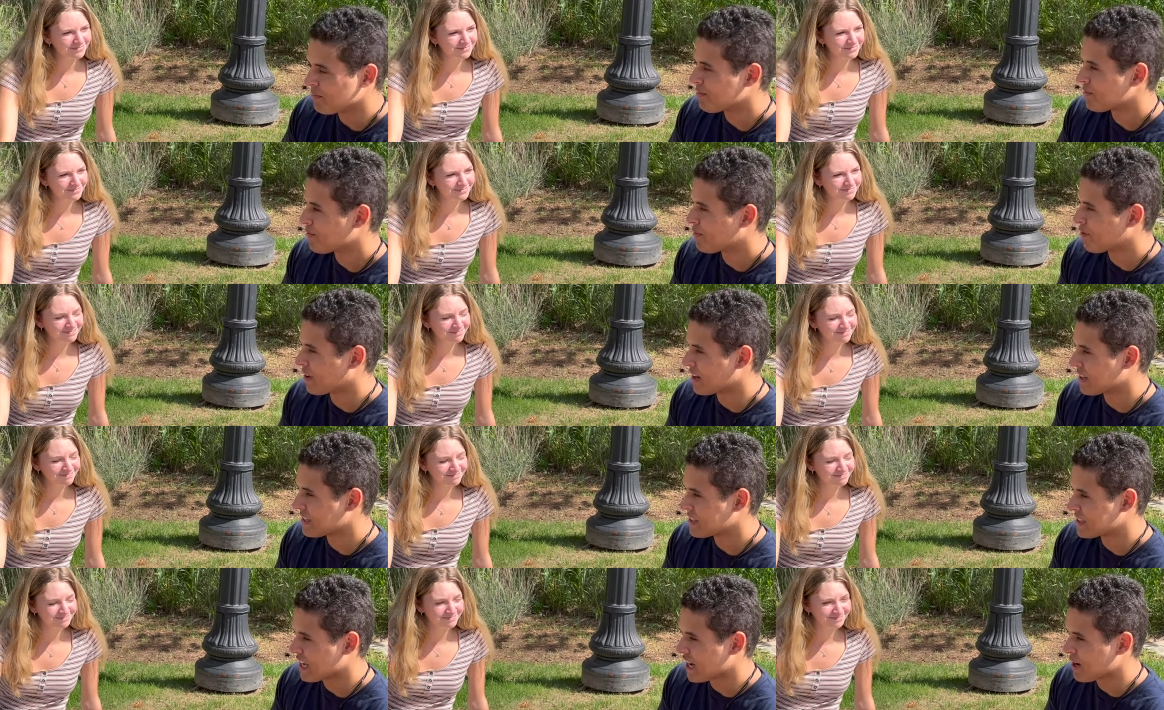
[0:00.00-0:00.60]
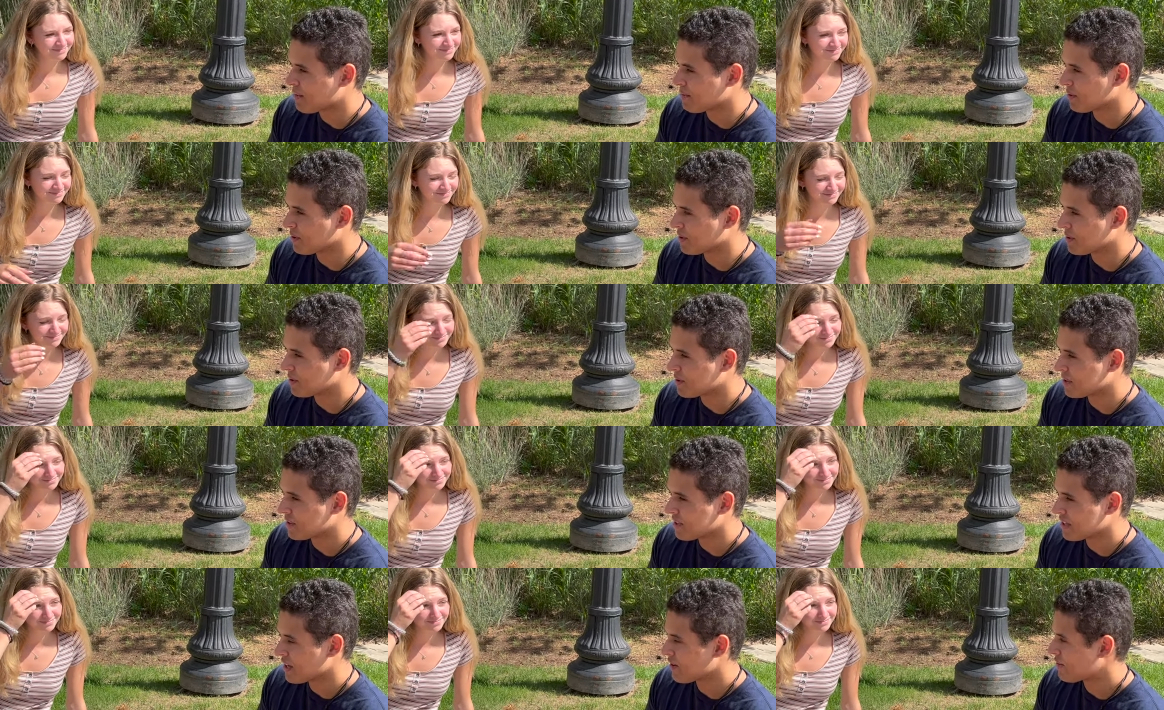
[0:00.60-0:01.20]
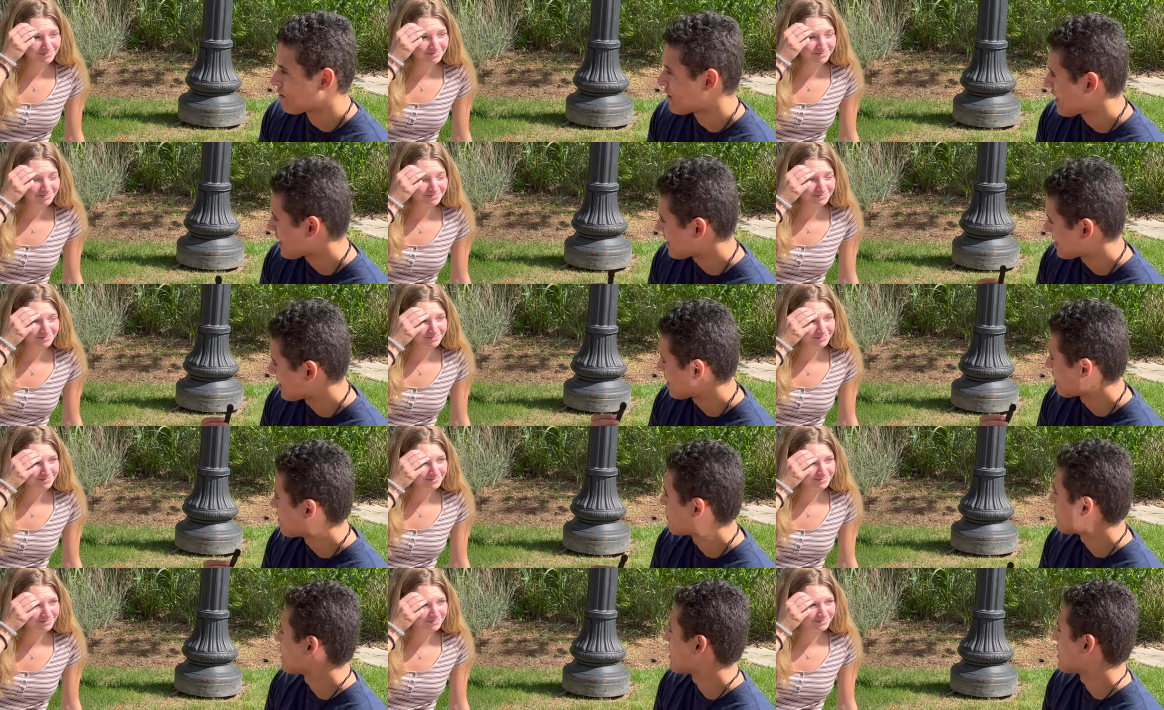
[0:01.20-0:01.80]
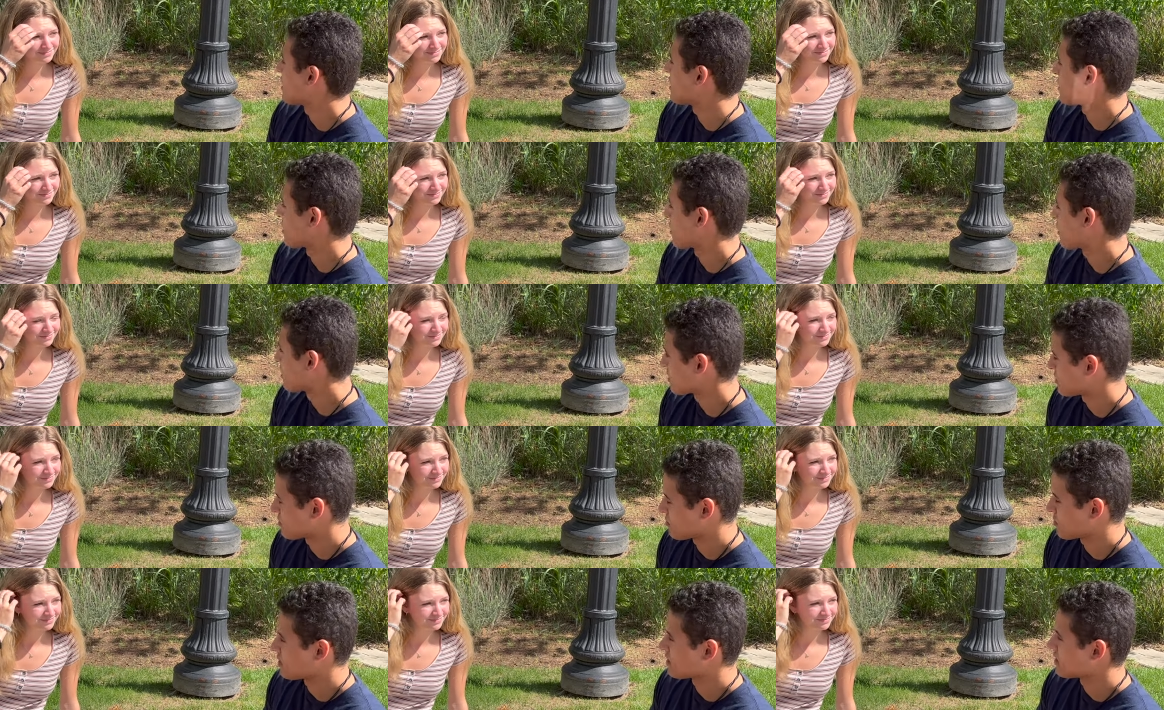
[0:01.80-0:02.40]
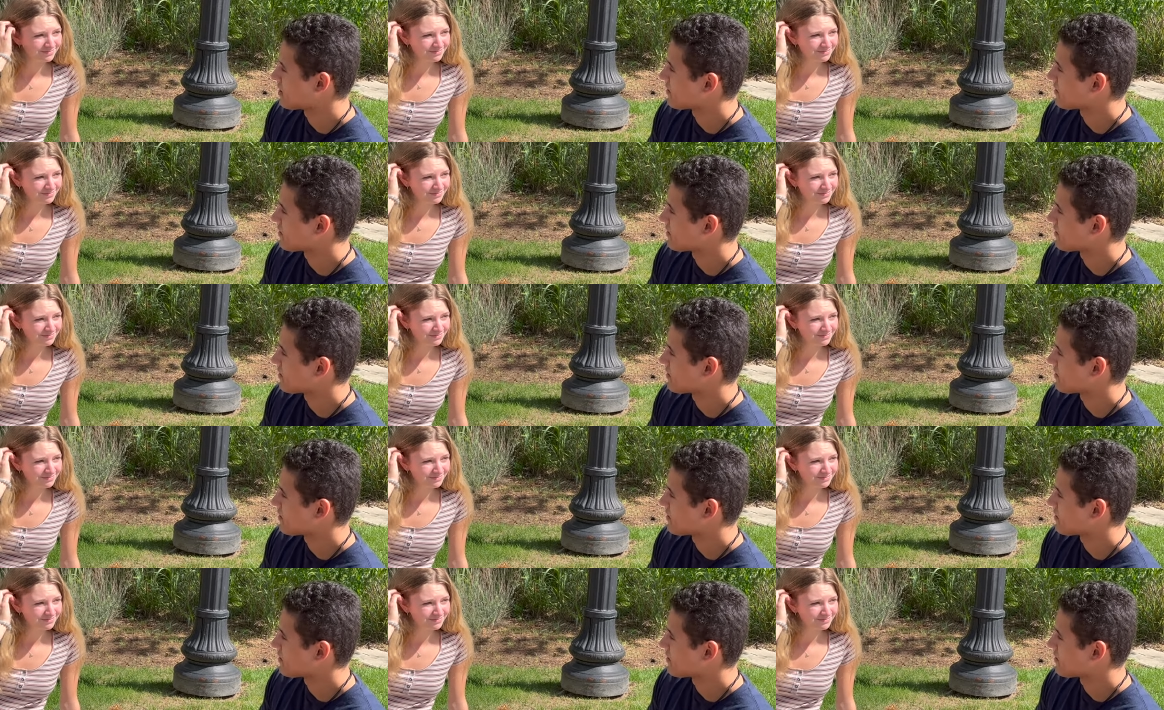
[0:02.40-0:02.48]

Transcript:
Speaker 1: For example, if he has like a very large one,